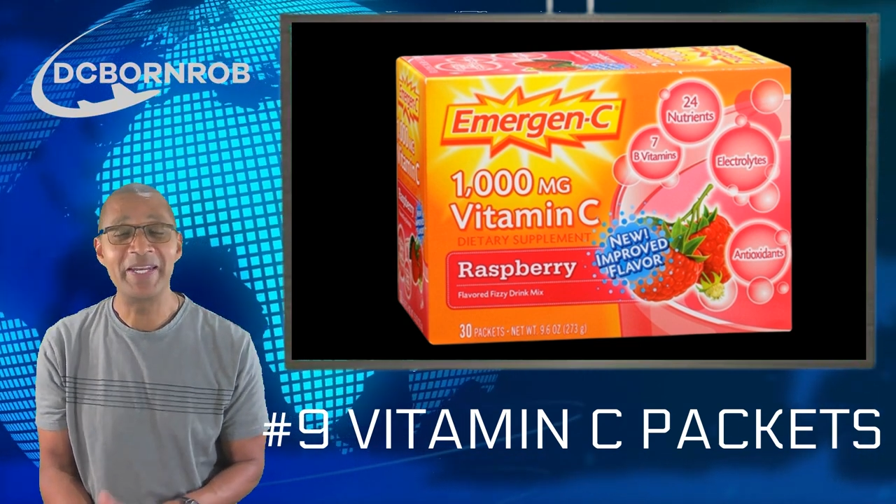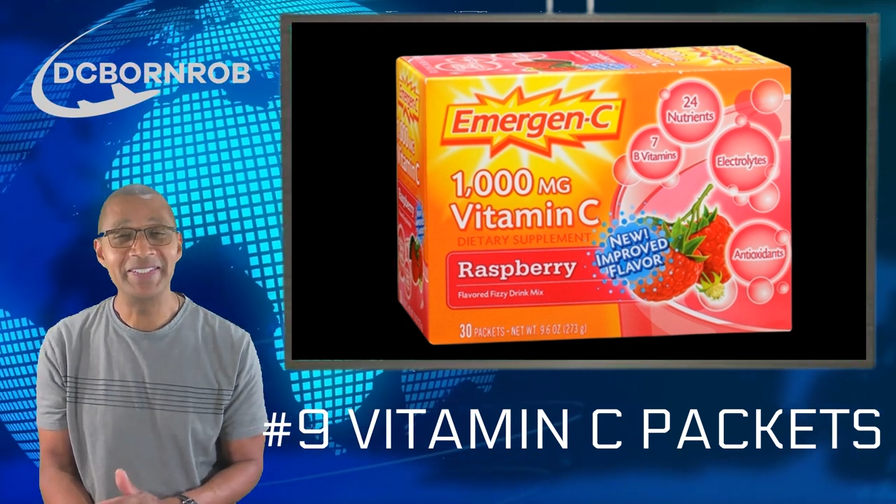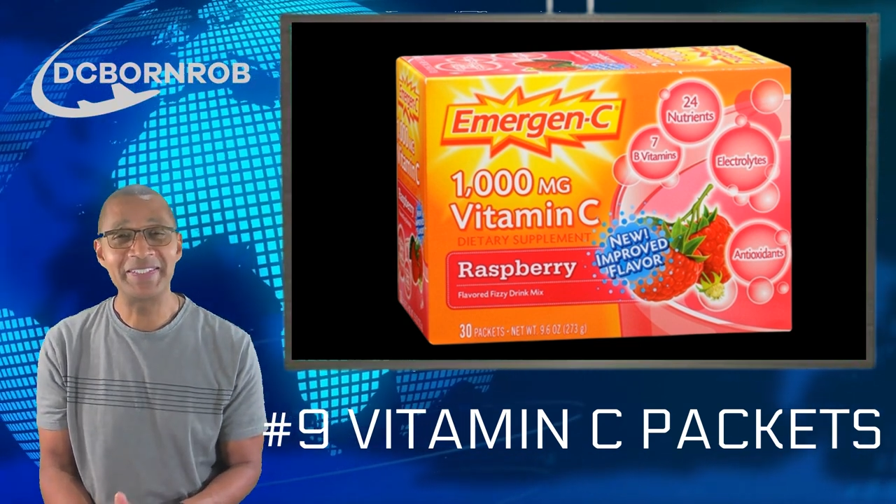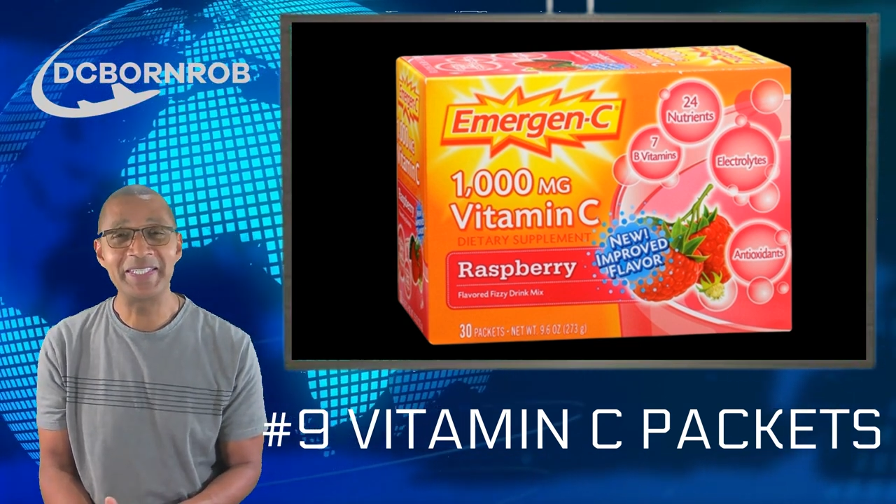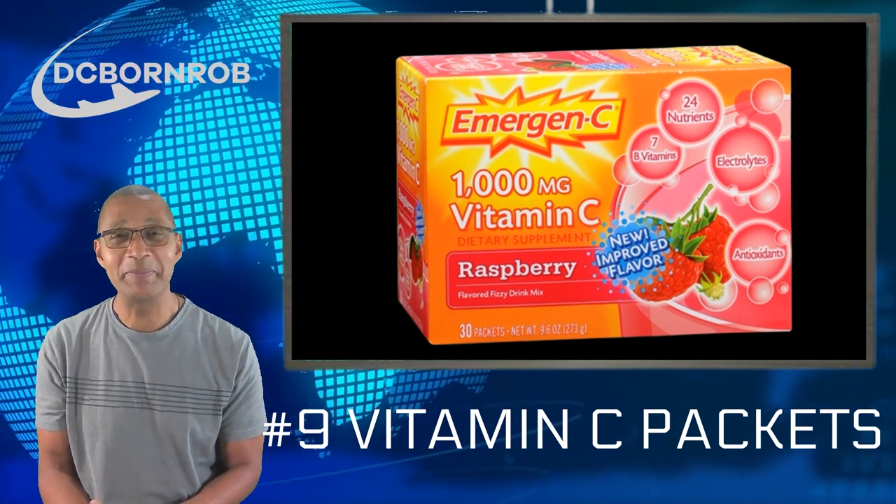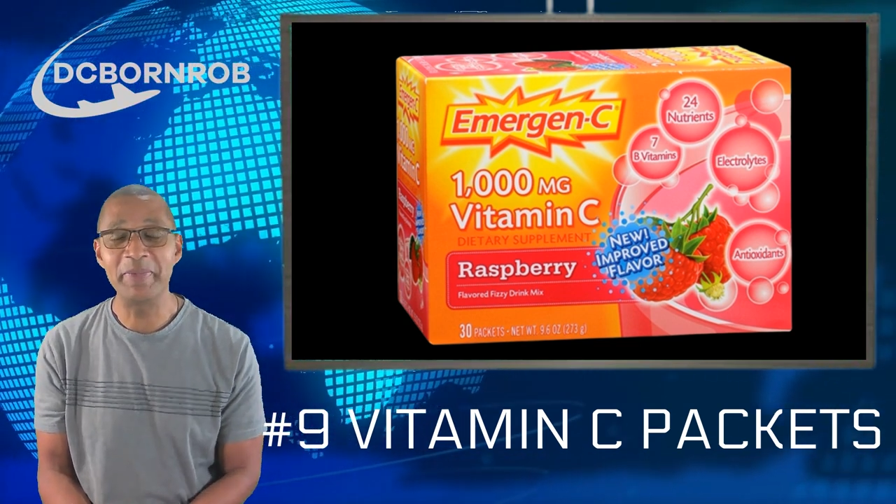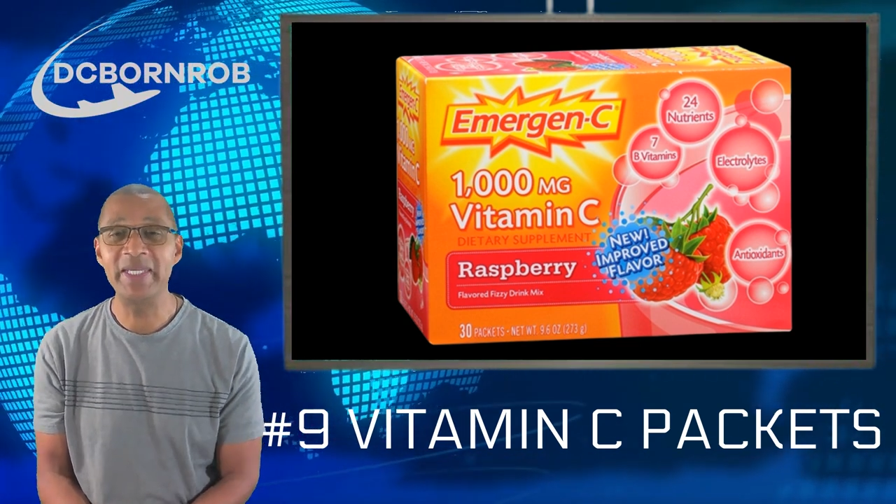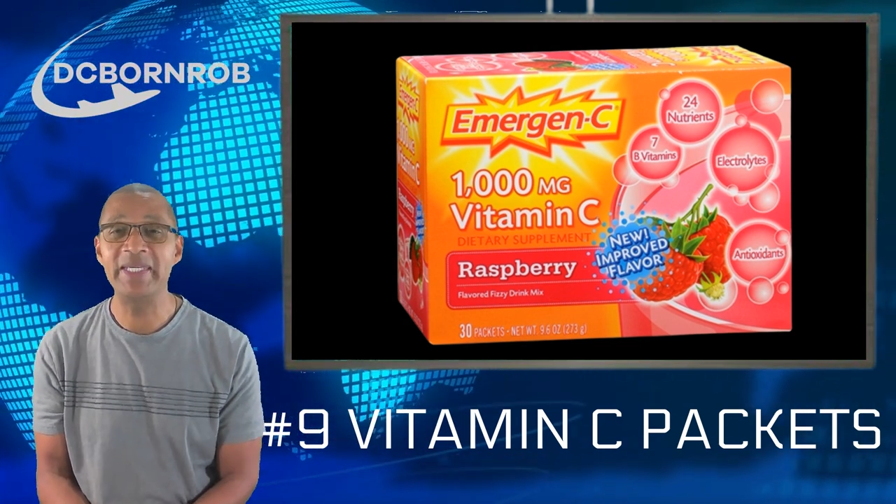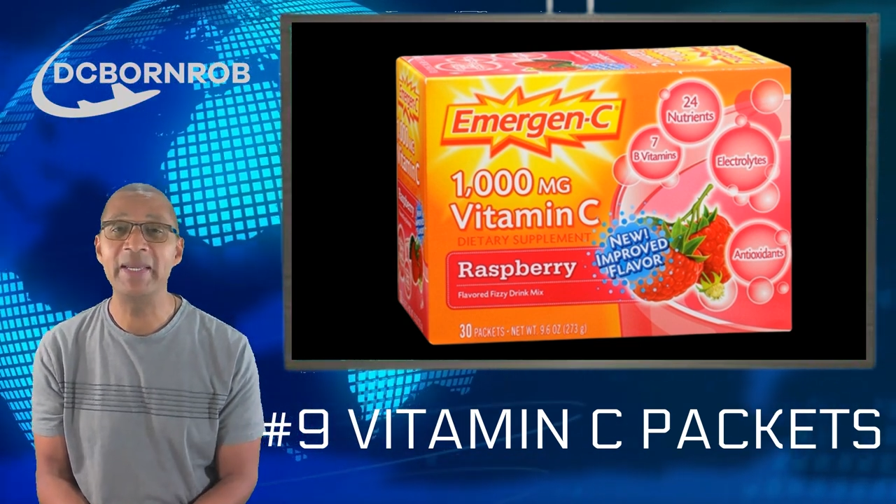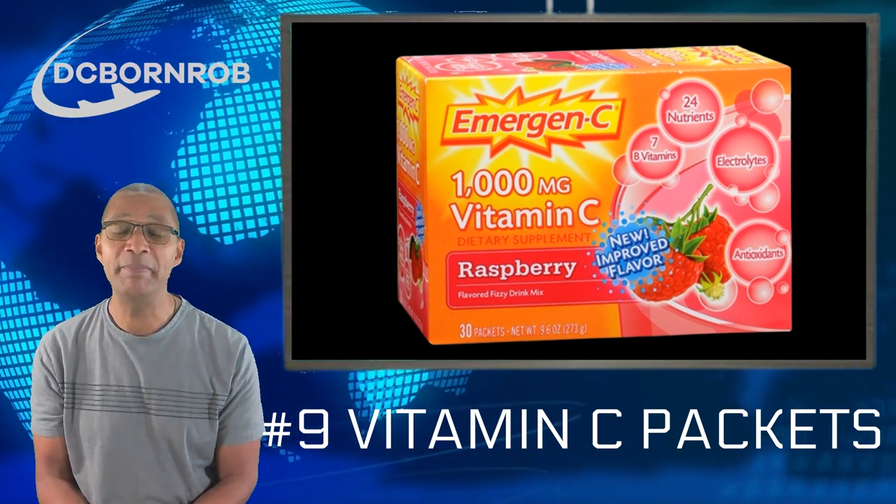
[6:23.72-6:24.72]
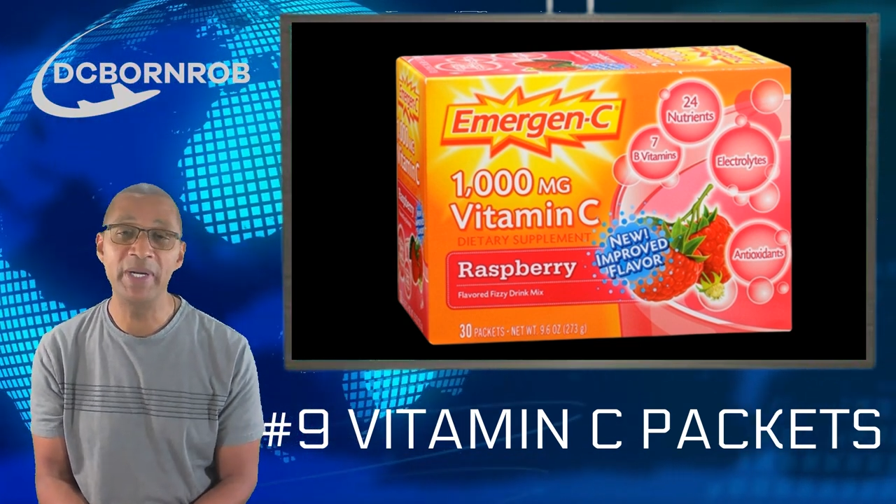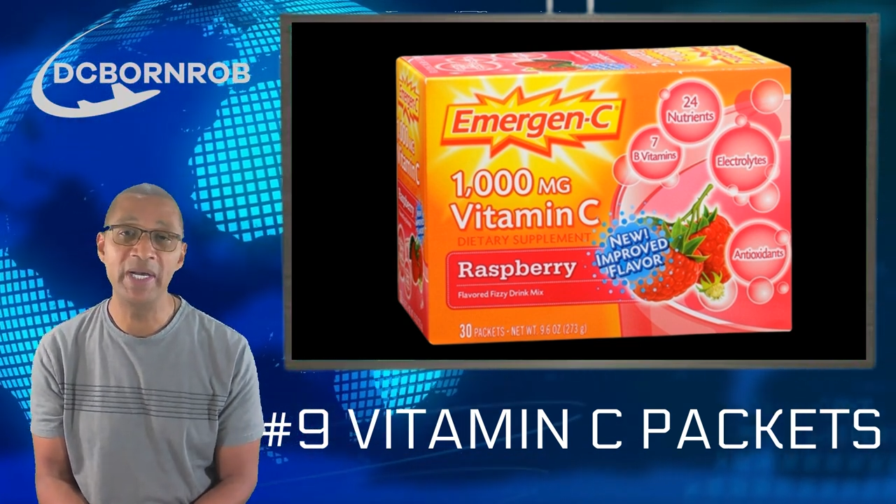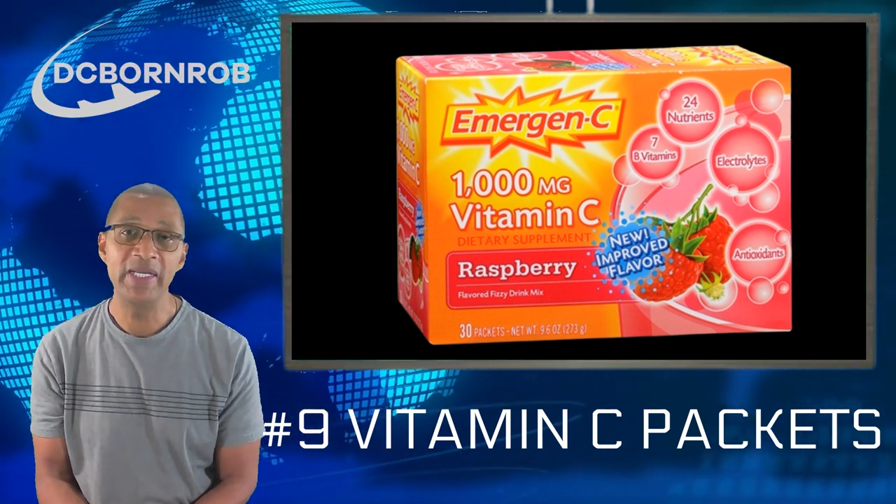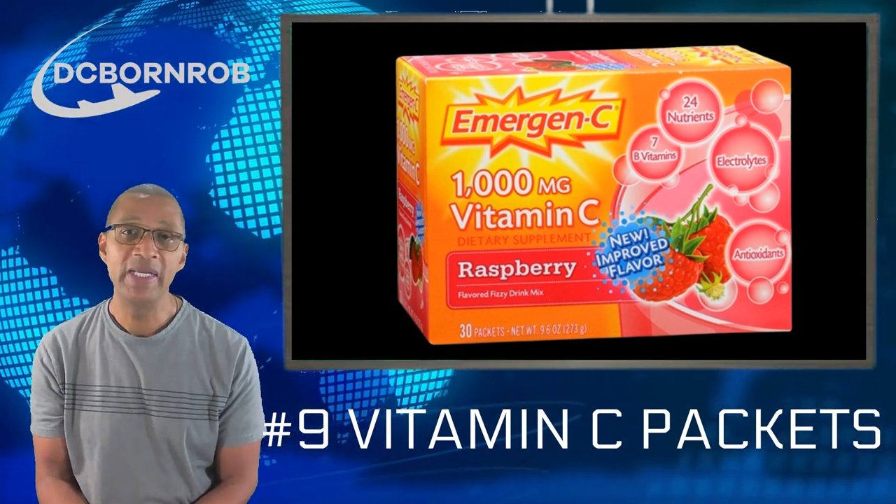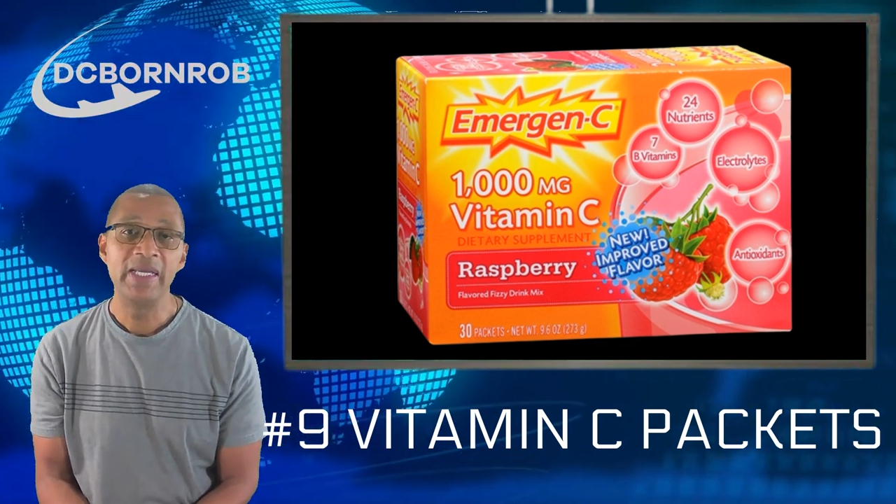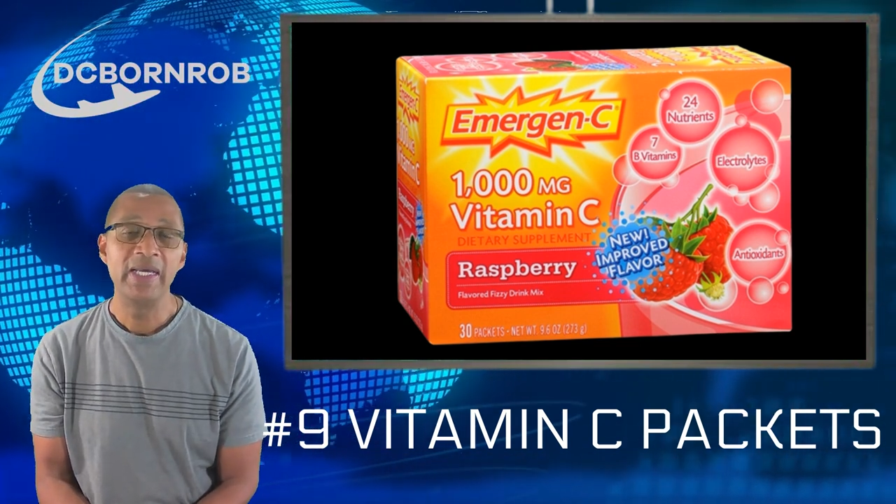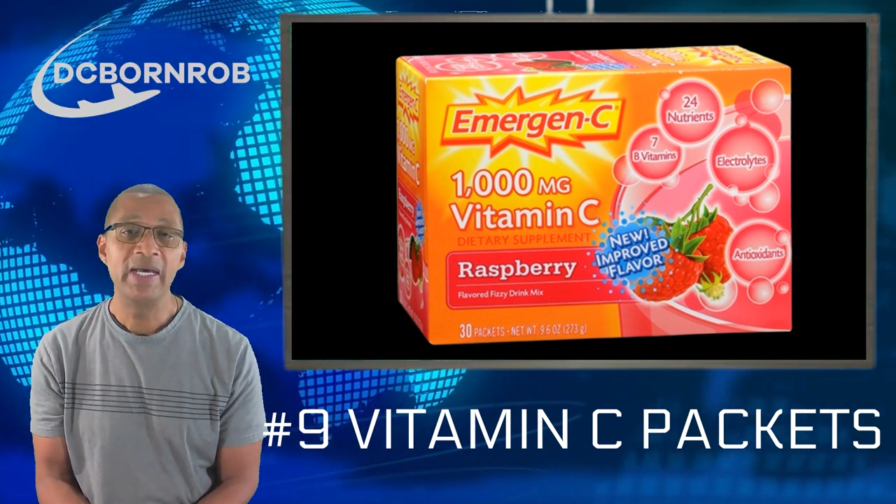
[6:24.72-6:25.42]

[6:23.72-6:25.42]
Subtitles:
I didn't see them making it, but